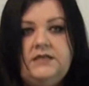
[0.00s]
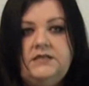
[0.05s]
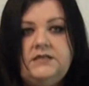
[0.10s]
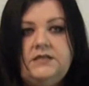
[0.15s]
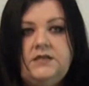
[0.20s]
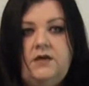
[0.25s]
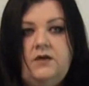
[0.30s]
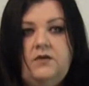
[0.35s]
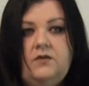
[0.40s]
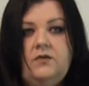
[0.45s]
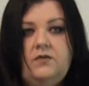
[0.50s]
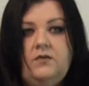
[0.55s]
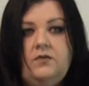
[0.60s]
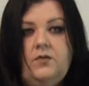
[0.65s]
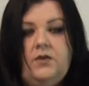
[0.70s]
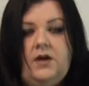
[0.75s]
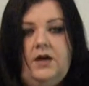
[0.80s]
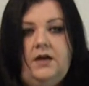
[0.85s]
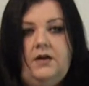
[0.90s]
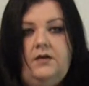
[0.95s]
And
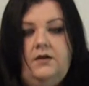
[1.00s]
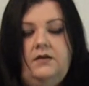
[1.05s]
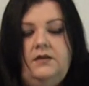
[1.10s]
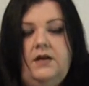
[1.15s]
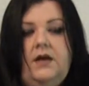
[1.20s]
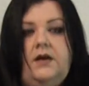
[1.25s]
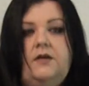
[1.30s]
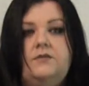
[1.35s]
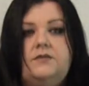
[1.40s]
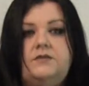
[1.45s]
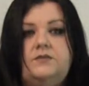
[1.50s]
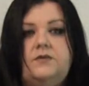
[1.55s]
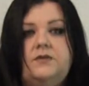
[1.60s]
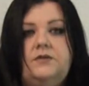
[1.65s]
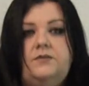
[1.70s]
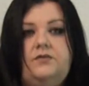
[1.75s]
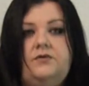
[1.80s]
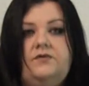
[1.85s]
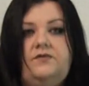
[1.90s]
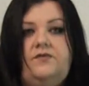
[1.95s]
so when I heard that, it was
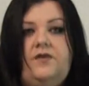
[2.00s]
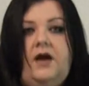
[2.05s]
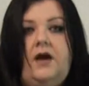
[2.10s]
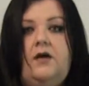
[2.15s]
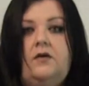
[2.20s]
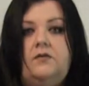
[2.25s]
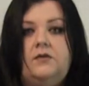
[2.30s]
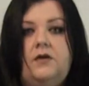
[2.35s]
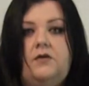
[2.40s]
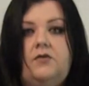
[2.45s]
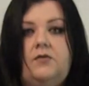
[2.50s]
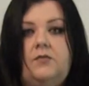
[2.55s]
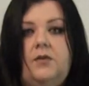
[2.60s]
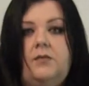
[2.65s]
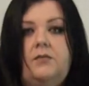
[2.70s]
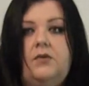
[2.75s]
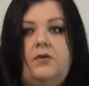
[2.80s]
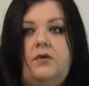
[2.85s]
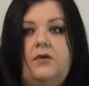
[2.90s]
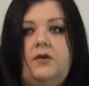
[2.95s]
really profound. I
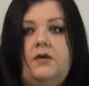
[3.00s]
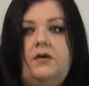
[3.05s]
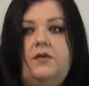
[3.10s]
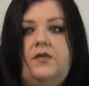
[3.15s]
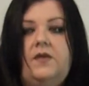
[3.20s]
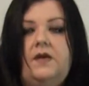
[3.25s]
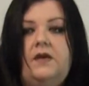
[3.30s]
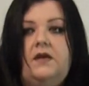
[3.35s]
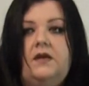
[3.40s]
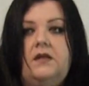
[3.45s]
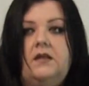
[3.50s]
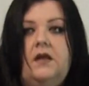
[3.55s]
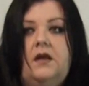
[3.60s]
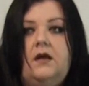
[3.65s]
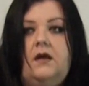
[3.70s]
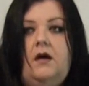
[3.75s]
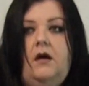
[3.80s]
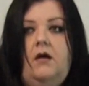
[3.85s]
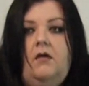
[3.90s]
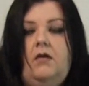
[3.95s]
remember thinking
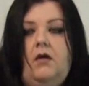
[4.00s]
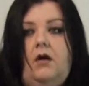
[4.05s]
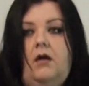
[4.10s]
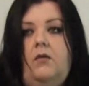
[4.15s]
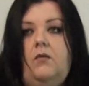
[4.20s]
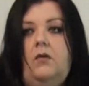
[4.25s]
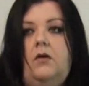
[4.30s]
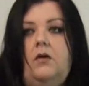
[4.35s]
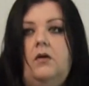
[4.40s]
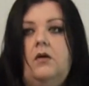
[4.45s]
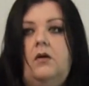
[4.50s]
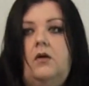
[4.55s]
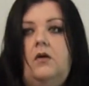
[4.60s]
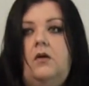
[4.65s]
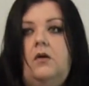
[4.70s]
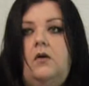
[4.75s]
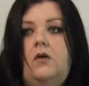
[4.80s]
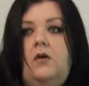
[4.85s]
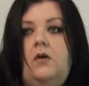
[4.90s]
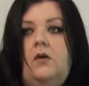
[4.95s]
like, okay, well,
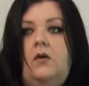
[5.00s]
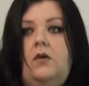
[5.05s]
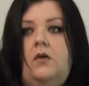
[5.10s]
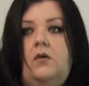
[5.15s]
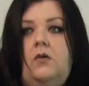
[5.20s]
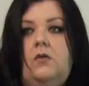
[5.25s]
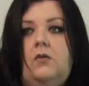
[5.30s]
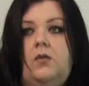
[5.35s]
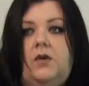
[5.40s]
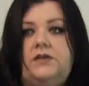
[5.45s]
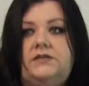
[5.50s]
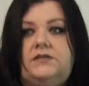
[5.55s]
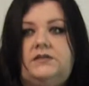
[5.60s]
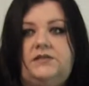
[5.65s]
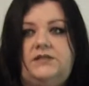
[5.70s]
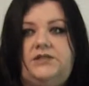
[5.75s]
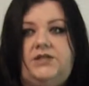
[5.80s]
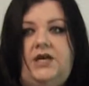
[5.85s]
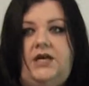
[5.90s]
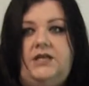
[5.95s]
what's
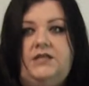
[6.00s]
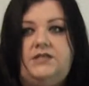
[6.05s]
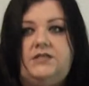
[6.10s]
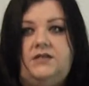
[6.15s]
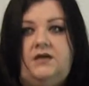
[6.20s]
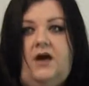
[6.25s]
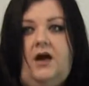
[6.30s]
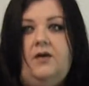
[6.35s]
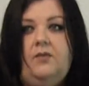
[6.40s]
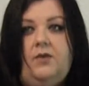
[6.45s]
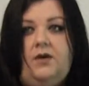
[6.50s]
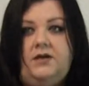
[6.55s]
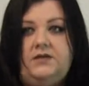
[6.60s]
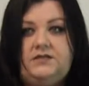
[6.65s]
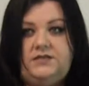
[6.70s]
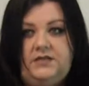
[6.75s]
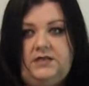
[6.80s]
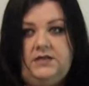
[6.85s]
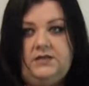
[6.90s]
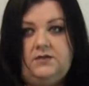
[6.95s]
the change that I
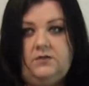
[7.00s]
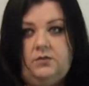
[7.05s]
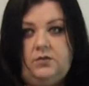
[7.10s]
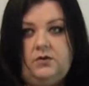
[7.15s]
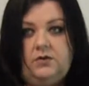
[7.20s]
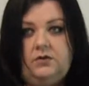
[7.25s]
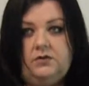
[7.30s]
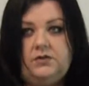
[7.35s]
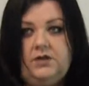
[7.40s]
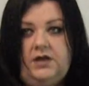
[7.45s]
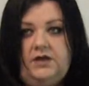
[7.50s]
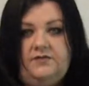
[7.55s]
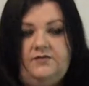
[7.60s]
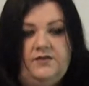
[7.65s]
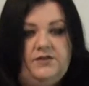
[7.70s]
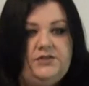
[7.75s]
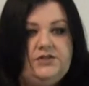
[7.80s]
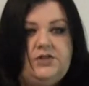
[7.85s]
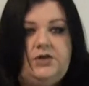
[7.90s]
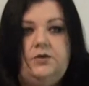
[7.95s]
want to see in the world? Like
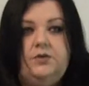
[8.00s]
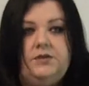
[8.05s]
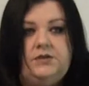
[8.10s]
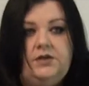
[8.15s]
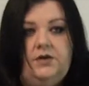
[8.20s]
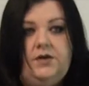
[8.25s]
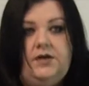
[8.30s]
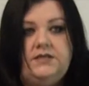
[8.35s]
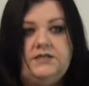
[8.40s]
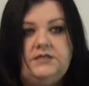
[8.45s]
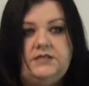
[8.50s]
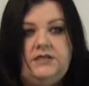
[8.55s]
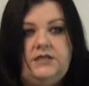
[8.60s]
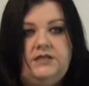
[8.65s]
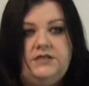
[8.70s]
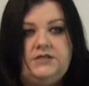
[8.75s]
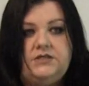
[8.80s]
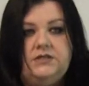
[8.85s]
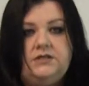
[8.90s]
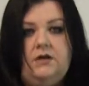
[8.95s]
for sure, with no
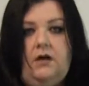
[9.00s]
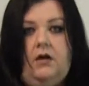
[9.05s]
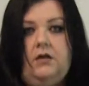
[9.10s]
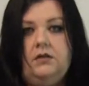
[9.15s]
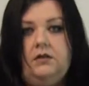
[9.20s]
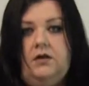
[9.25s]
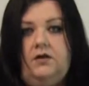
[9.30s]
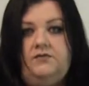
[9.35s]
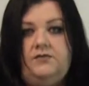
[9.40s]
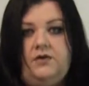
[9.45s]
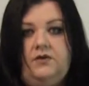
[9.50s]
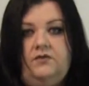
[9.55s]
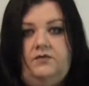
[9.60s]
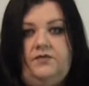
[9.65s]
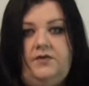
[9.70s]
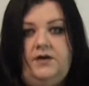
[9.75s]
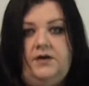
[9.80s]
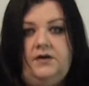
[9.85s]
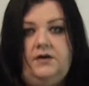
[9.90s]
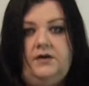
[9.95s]
hesitation, all love,
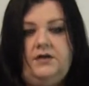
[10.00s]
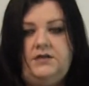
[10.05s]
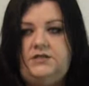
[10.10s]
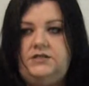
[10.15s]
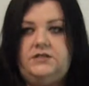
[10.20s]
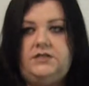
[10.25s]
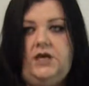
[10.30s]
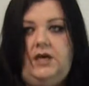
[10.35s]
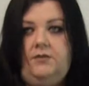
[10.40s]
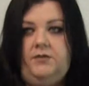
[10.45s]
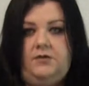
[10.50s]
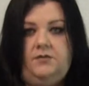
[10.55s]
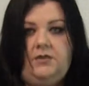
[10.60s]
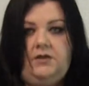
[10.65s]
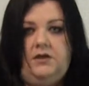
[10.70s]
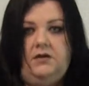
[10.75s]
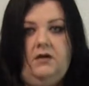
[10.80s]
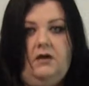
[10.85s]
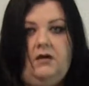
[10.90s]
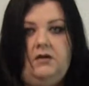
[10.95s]
no fear. It just came to
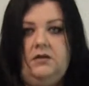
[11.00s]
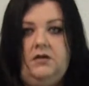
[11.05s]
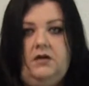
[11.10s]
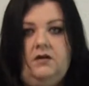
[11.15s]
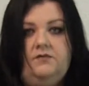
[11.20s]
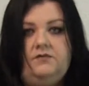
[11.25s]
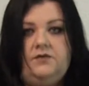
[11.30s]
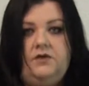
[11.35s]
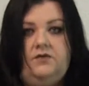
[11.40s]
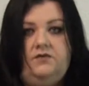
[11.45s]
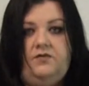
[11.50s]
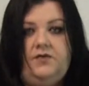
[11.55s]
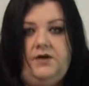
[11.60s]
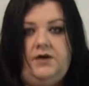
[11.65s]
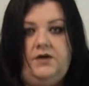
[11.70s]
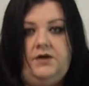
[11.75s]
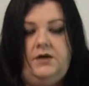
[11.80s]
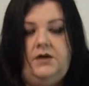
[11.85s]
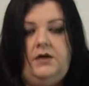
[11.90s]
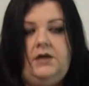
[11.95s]
me, all love, no
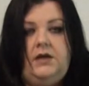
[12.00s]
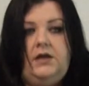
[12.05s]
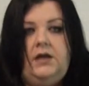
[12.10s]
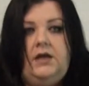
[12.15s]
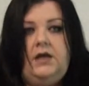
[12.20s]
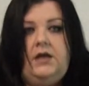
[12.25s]
fear.